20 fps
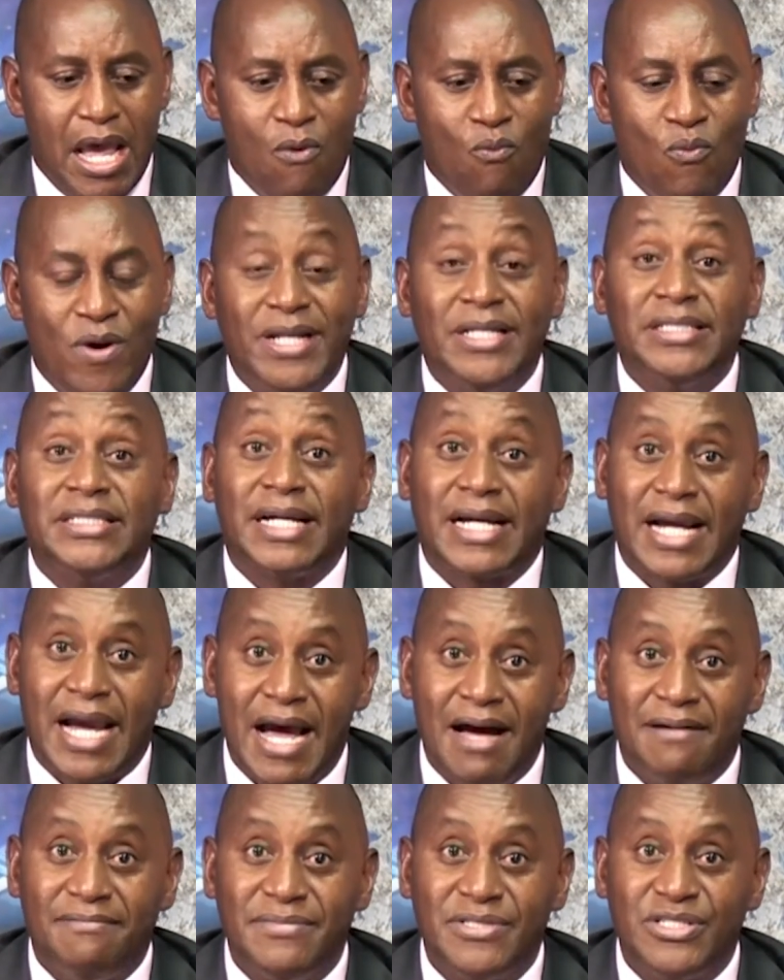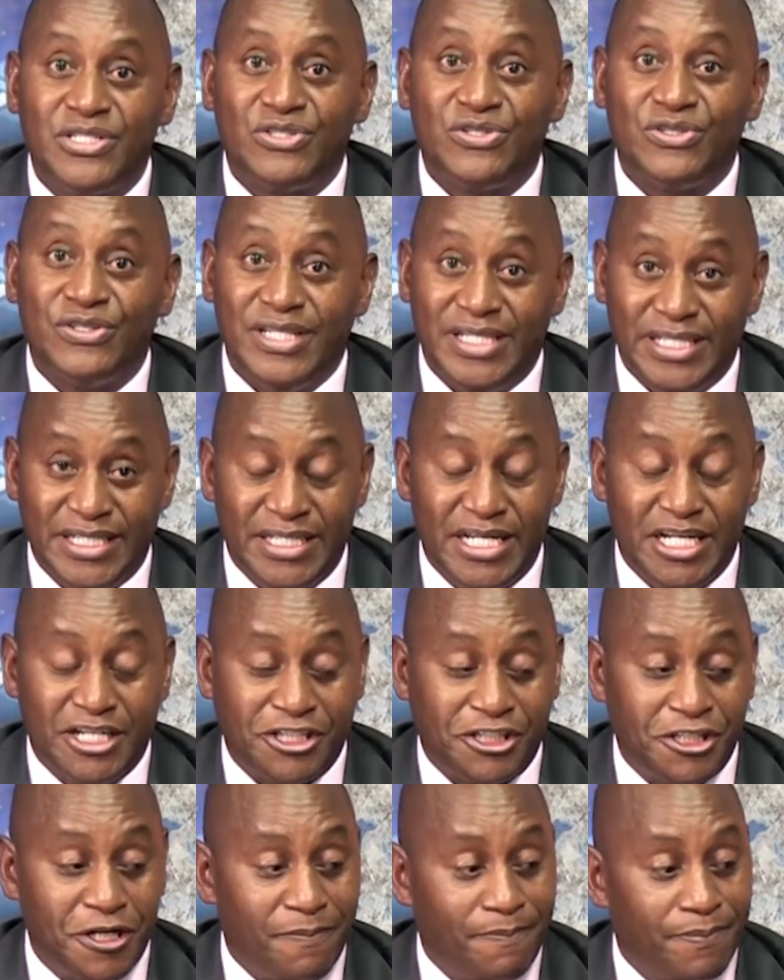when it comes to
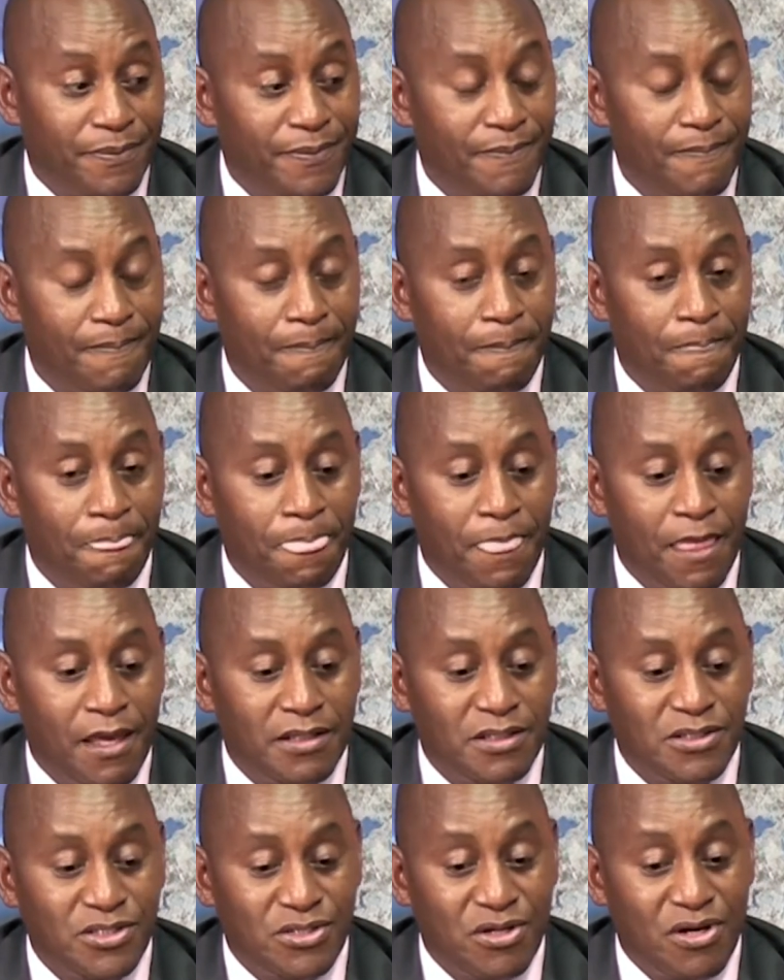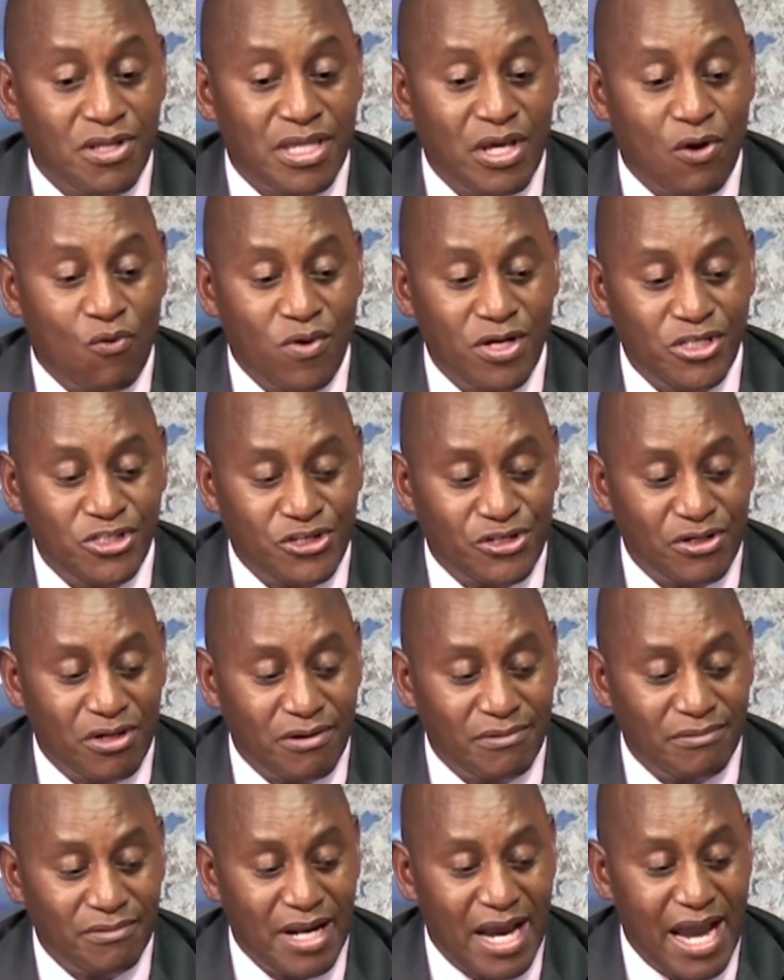leadership. So the
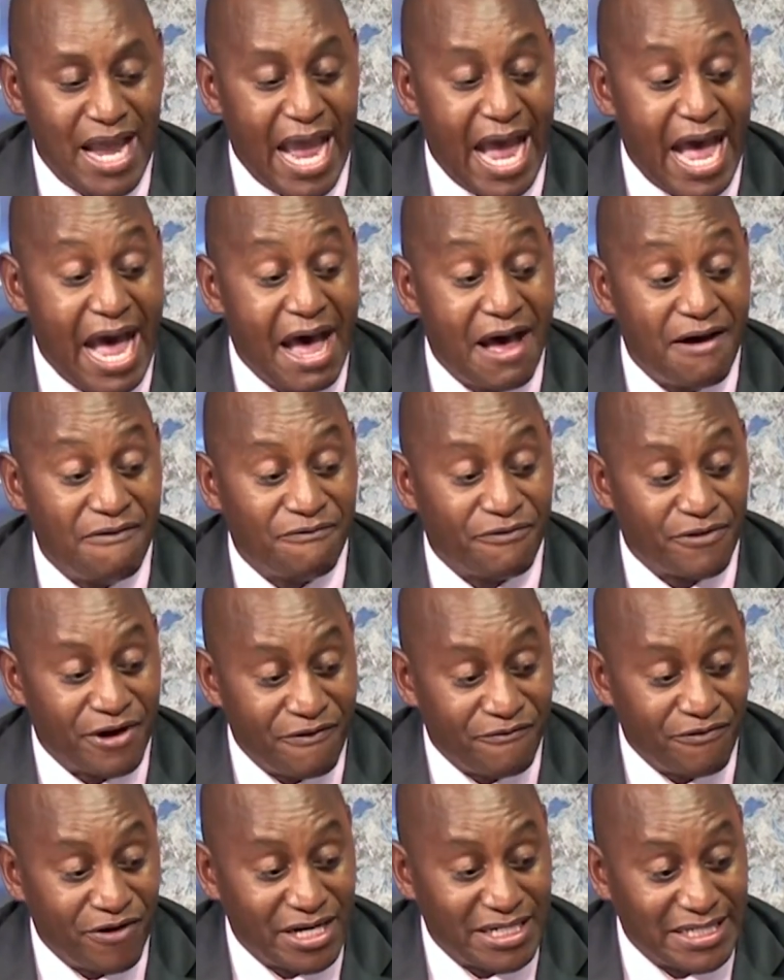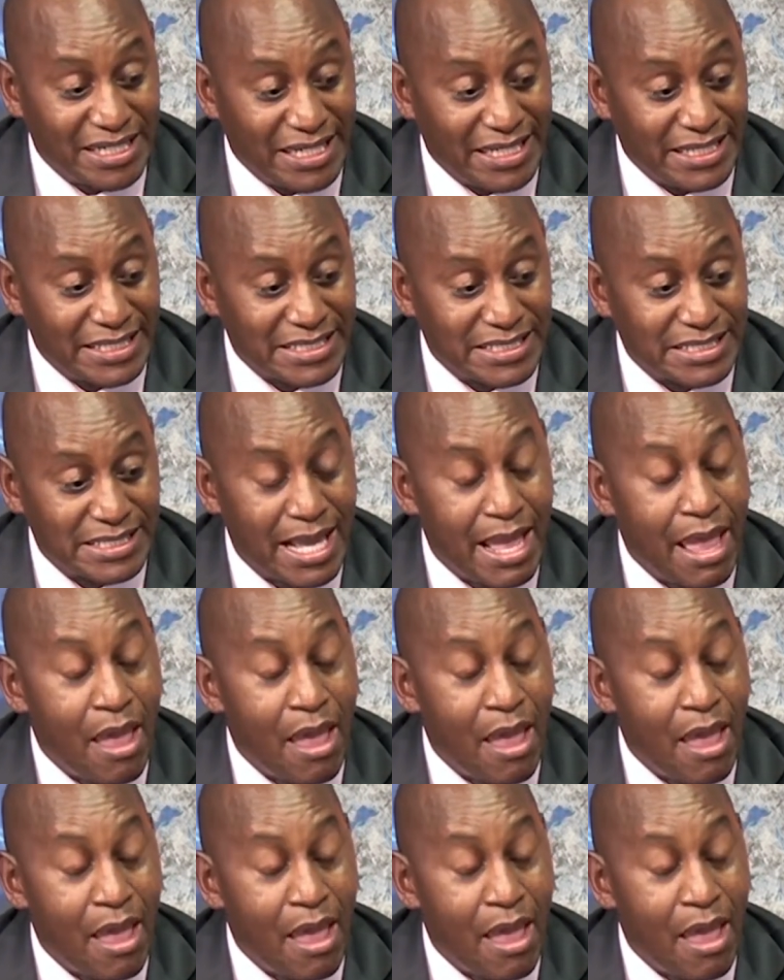question I have, Reverend, is